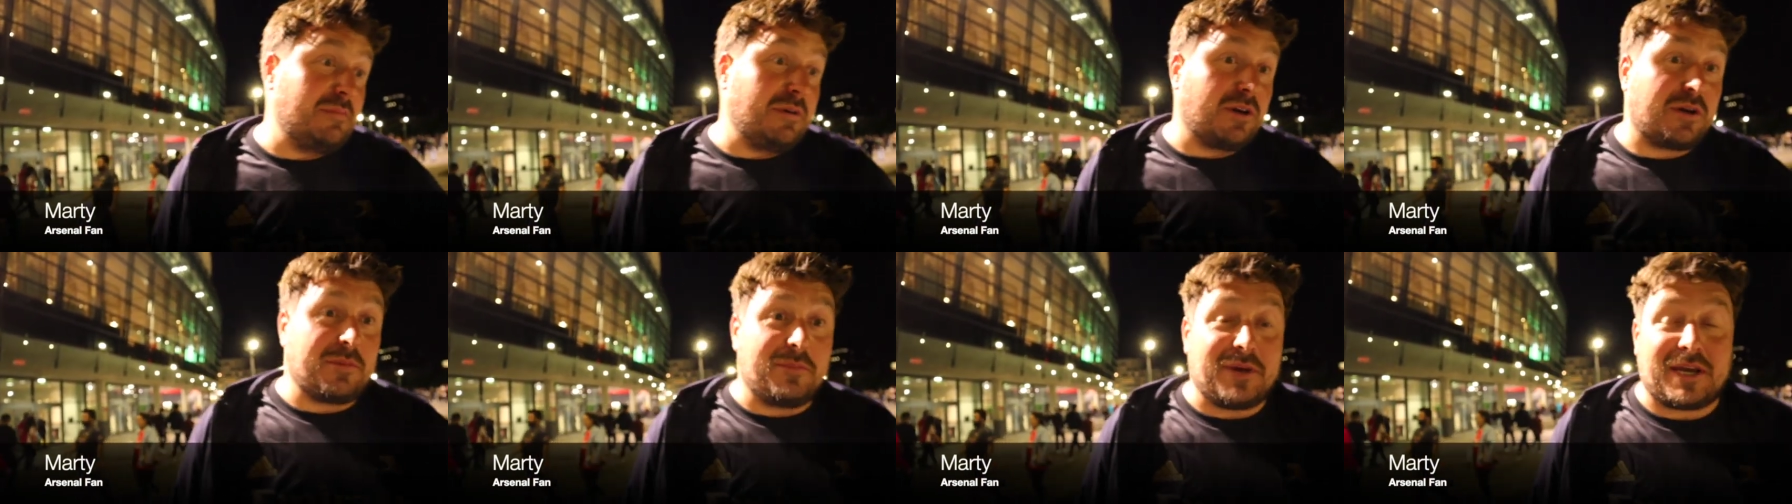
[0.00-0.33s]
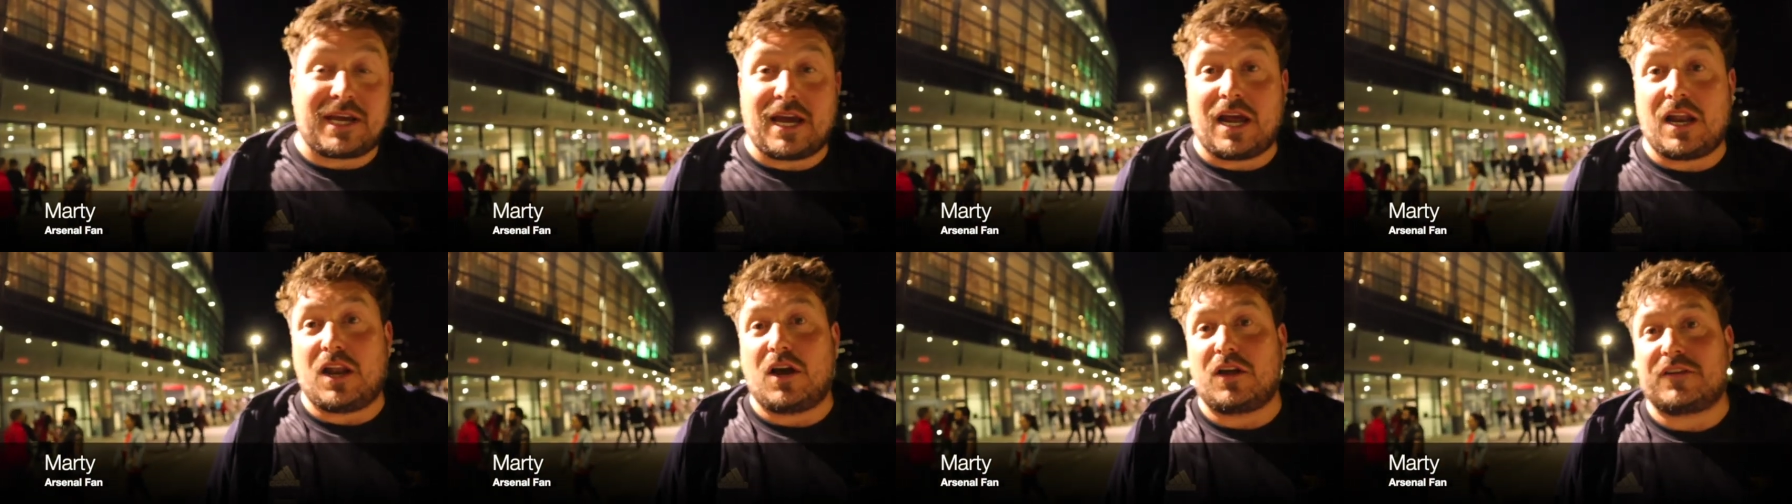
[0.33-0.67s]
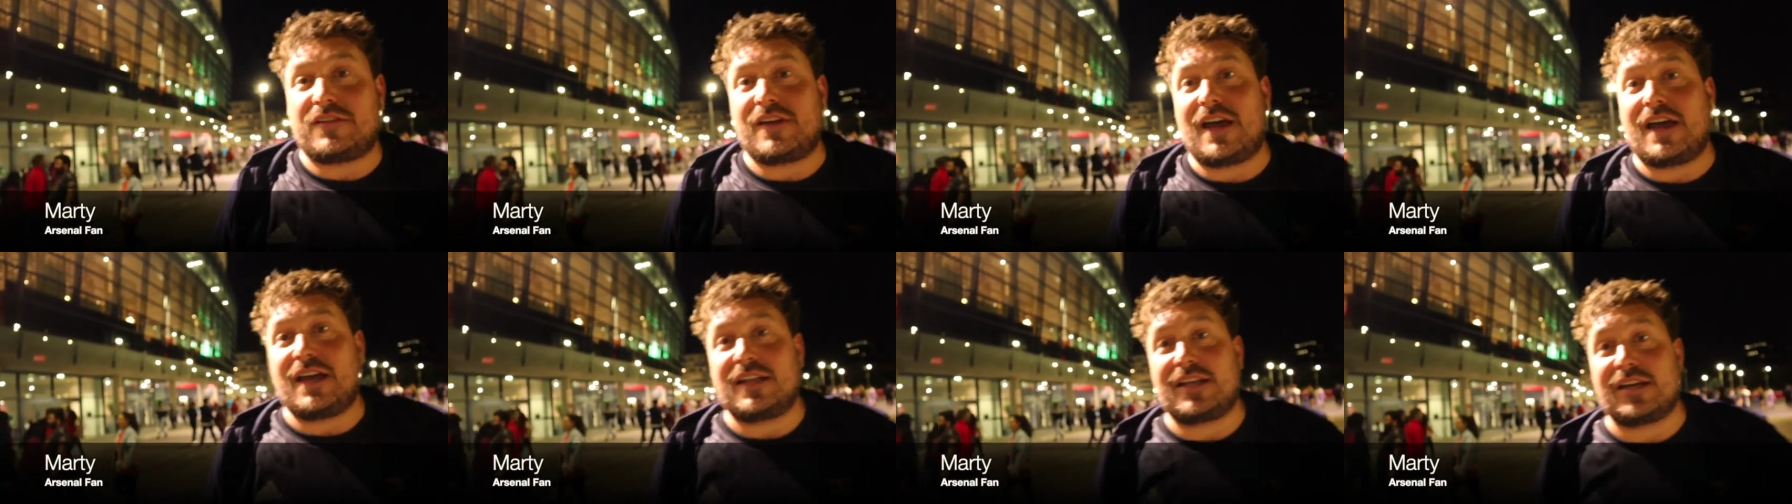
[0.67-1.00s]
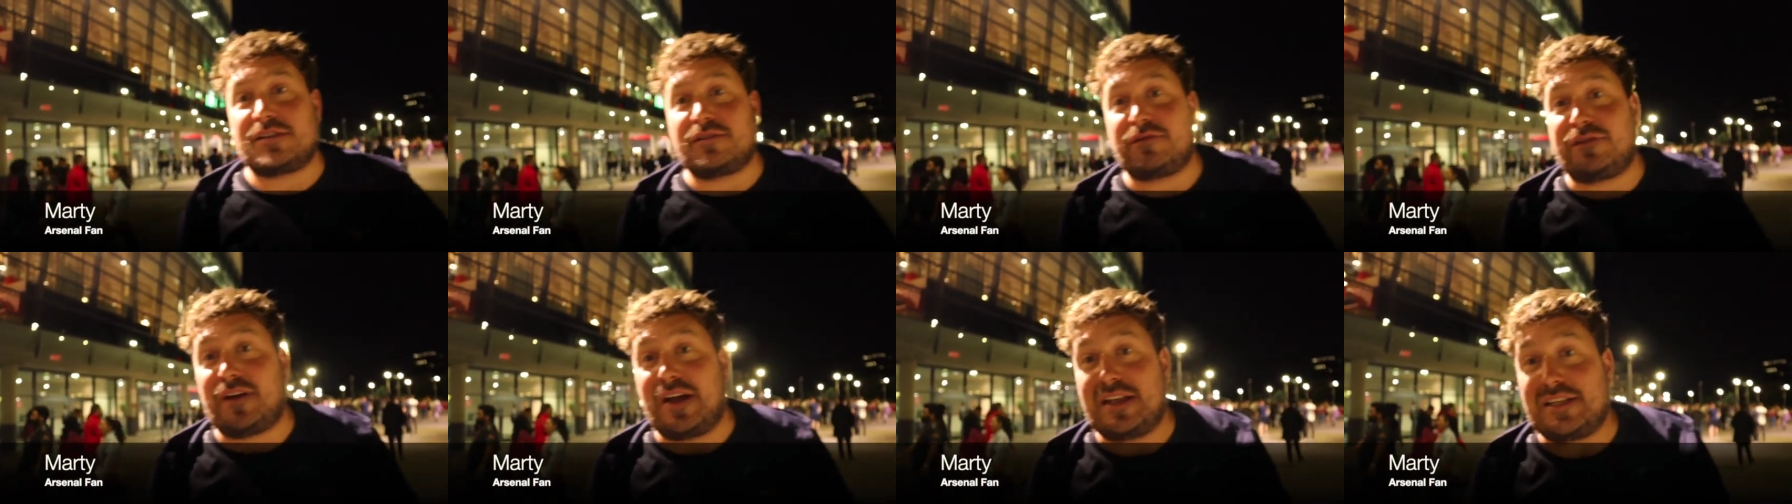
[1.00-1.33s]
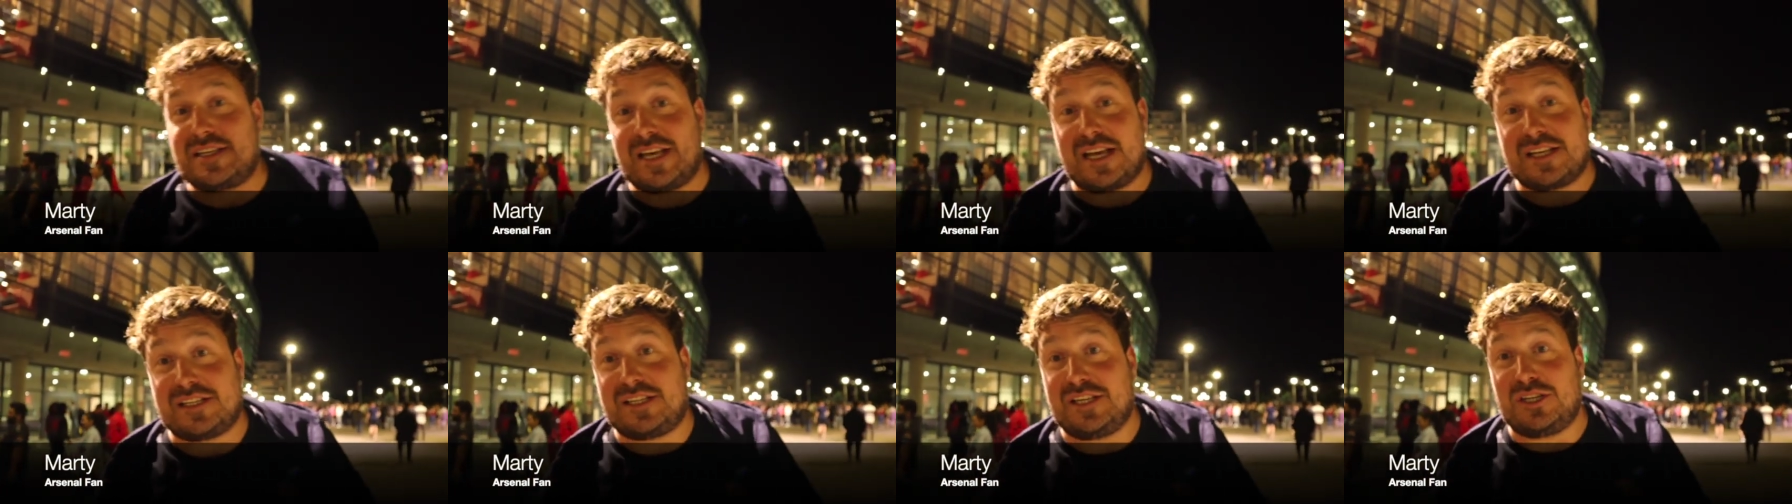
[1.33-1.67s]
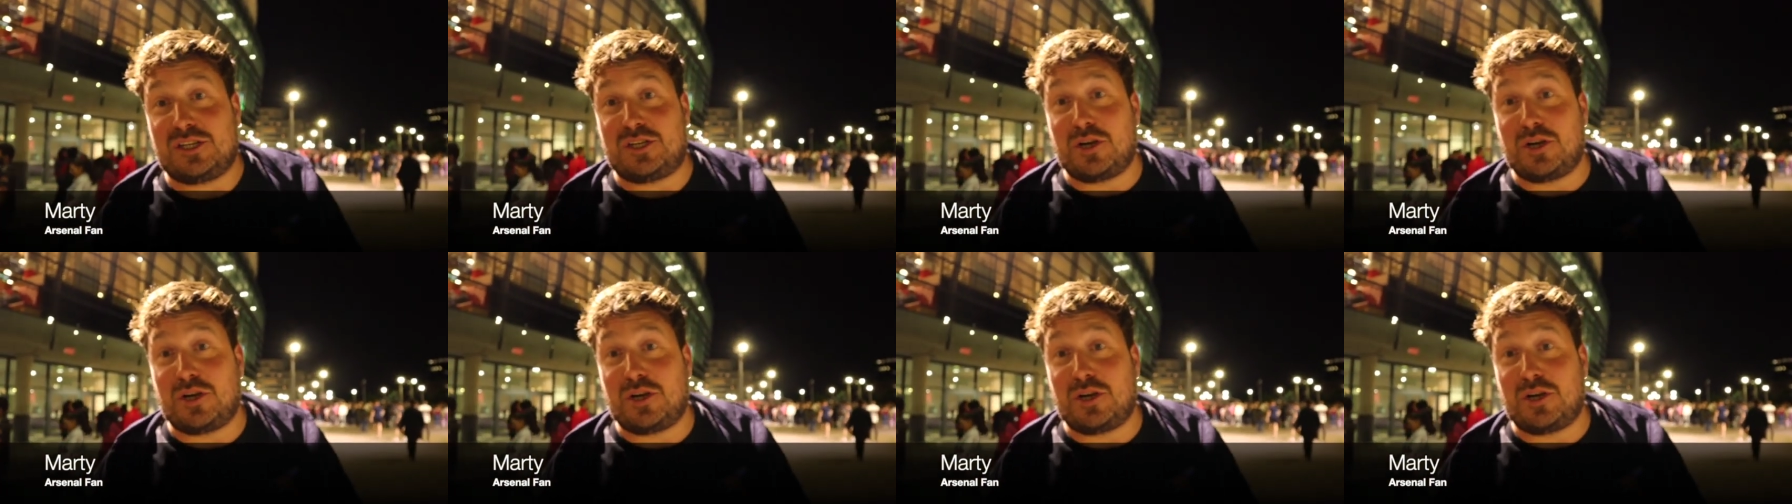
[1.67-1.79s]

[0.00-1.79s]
Mikel Arteta does a fantastic